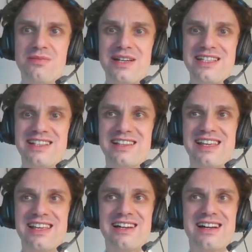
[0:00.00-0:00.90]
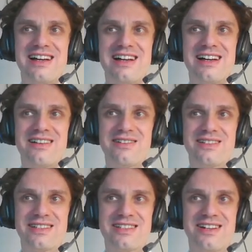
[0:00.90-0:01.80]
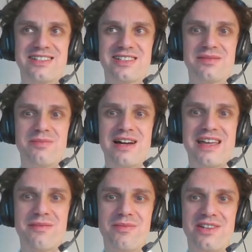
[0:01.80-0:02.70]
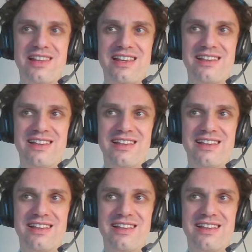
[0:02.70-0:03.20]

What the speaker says: basically starts by modeling